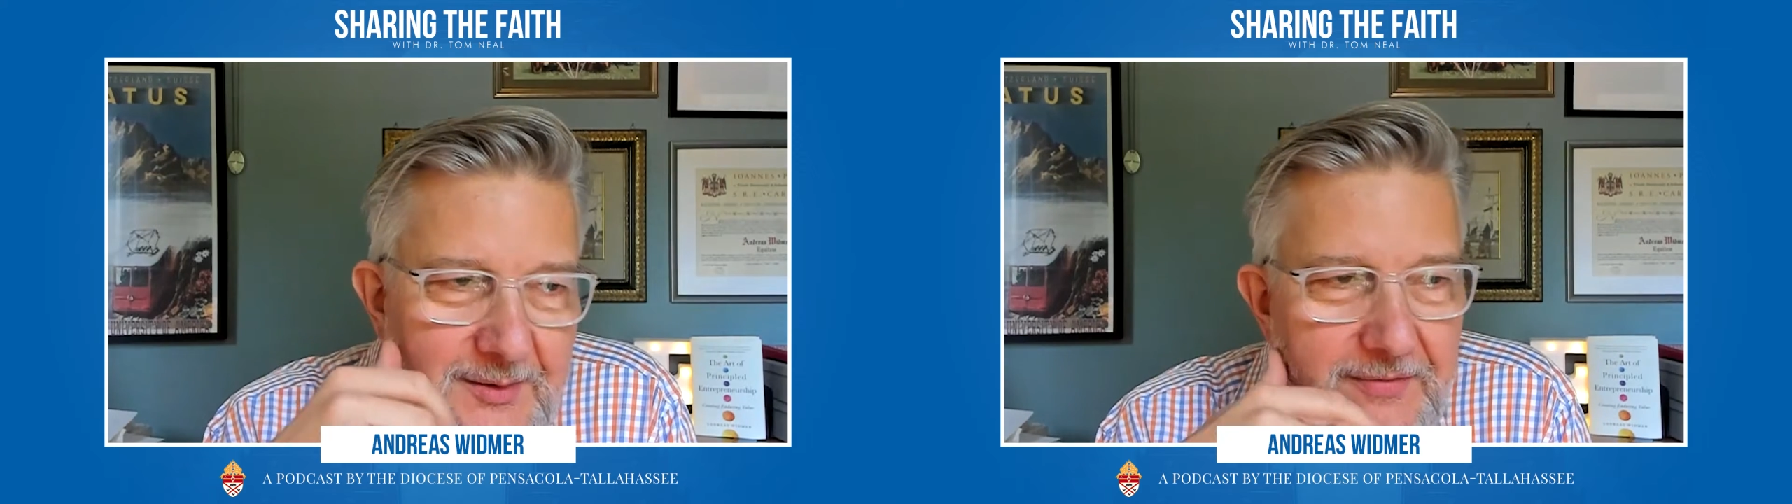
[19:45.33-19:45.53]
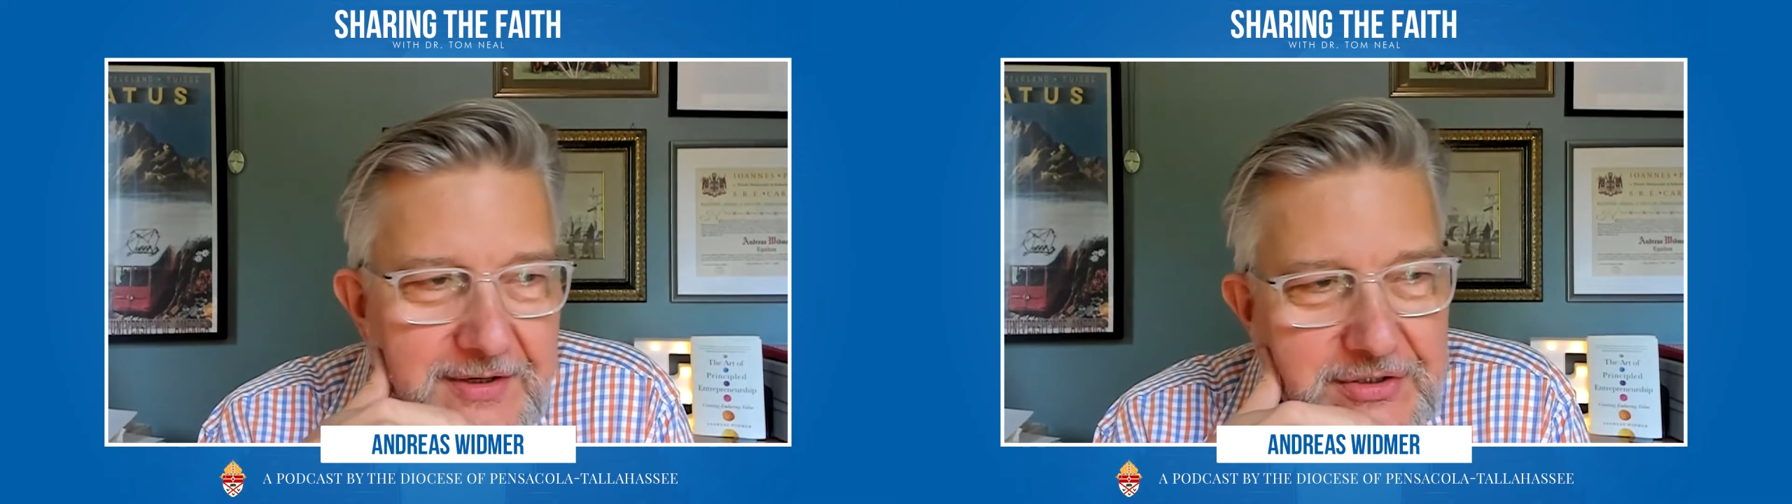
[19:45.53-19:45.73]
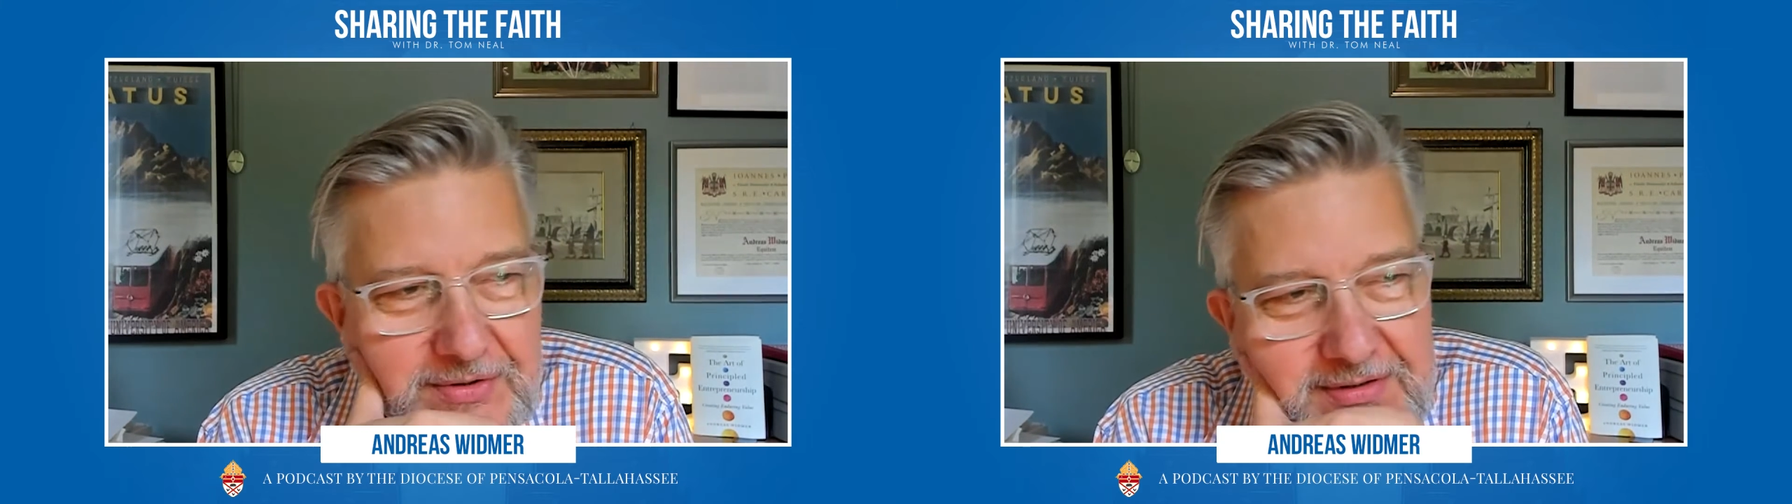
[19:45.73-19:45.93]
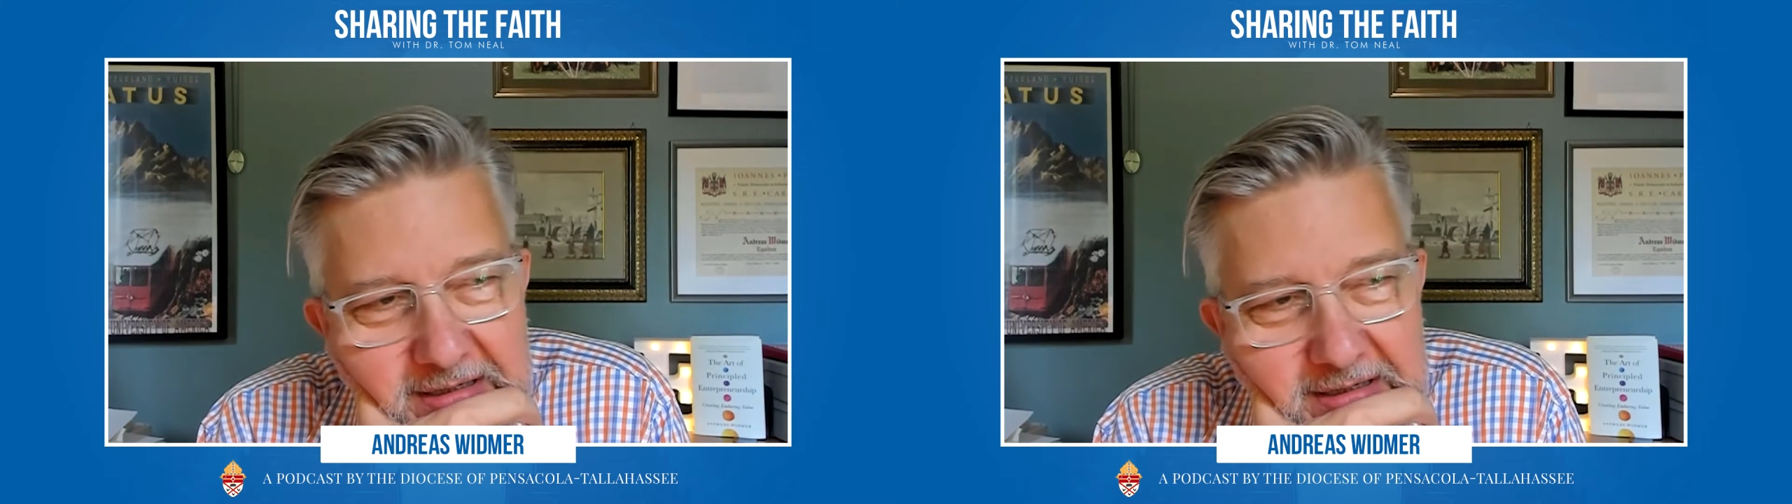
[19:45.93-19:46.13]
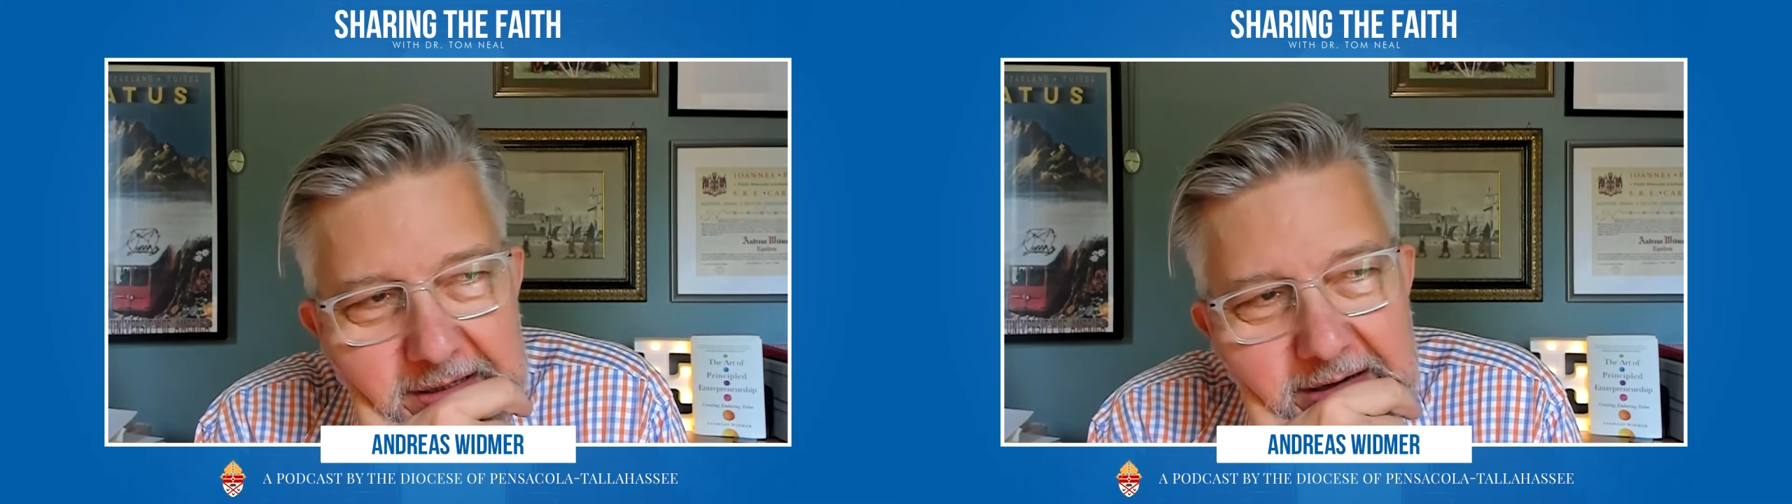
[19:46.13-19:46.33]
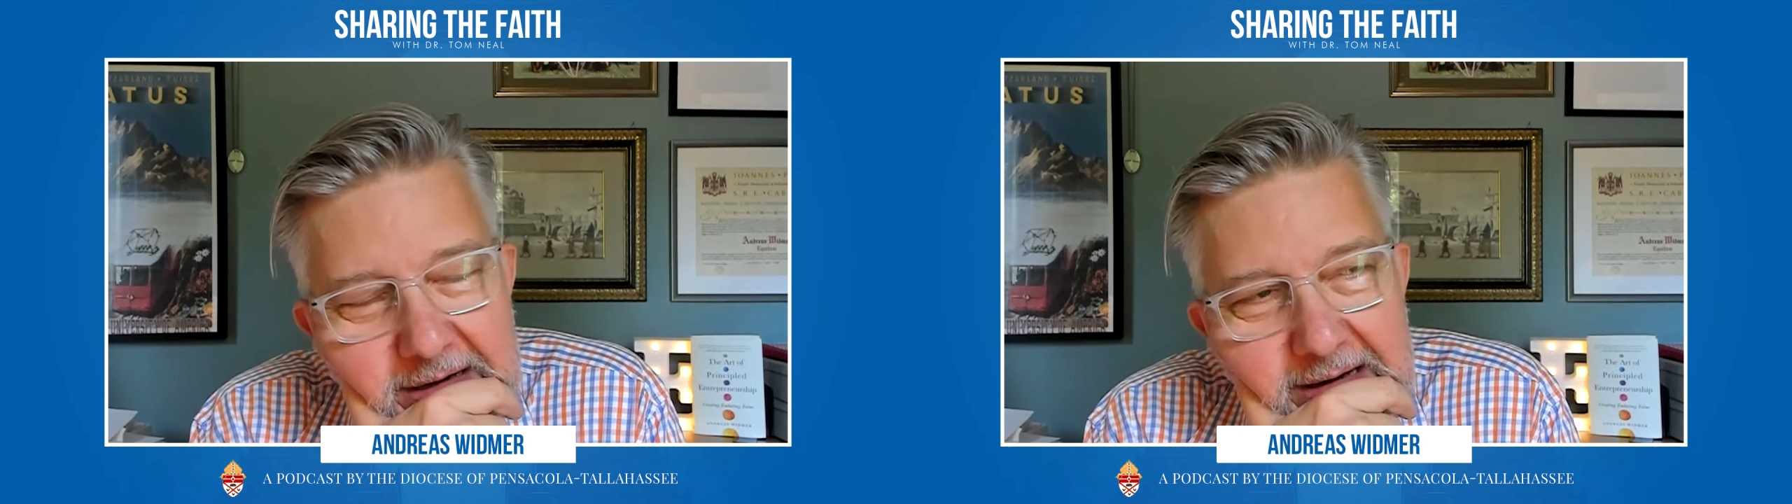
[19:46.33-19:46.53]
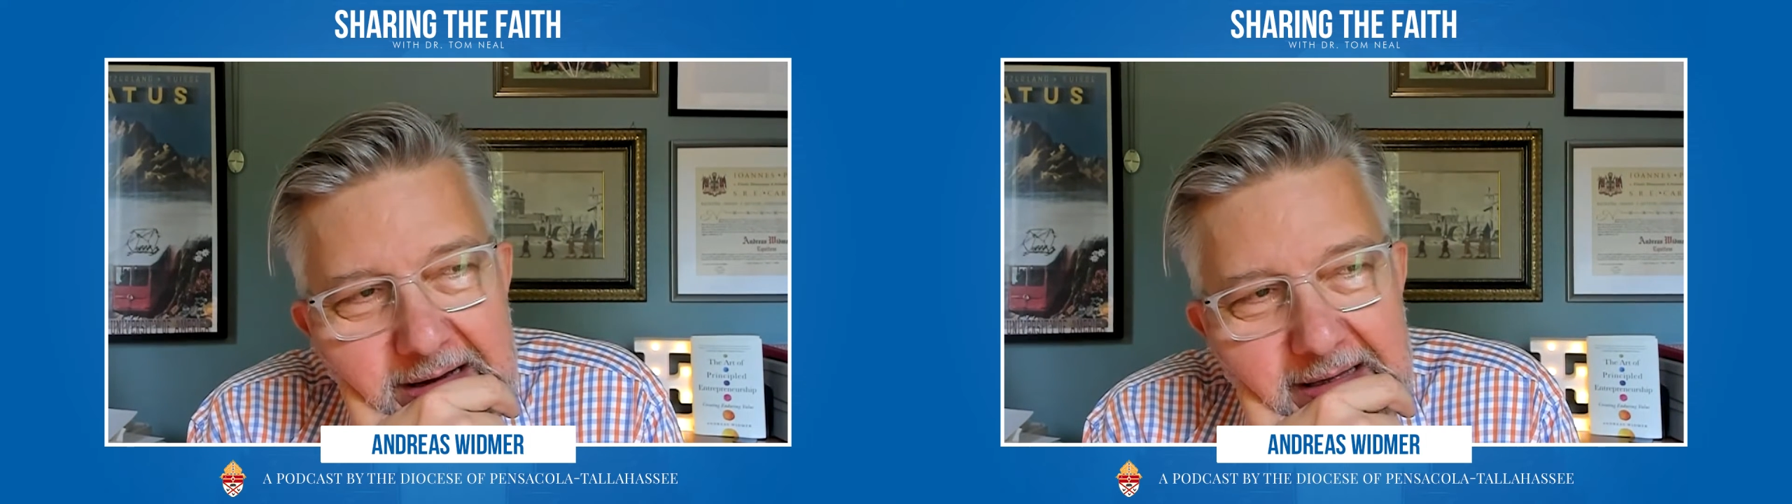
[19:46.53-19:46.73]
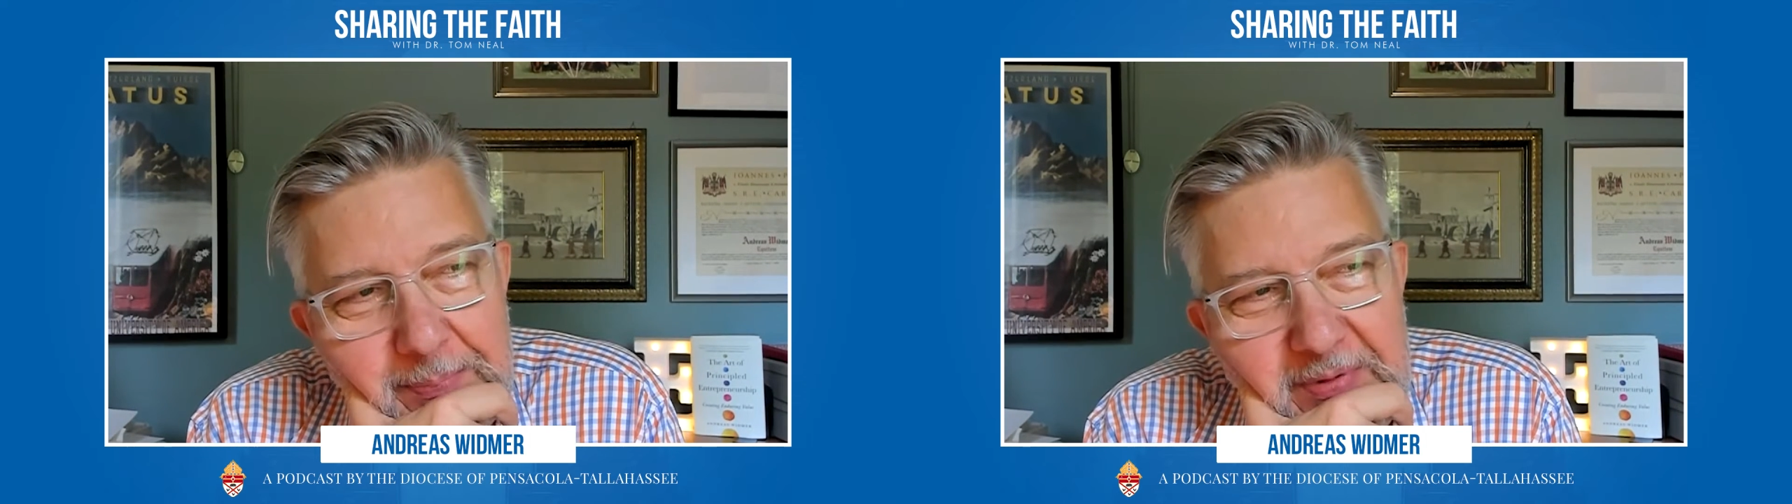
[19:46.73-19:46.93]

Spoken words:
the original sin, that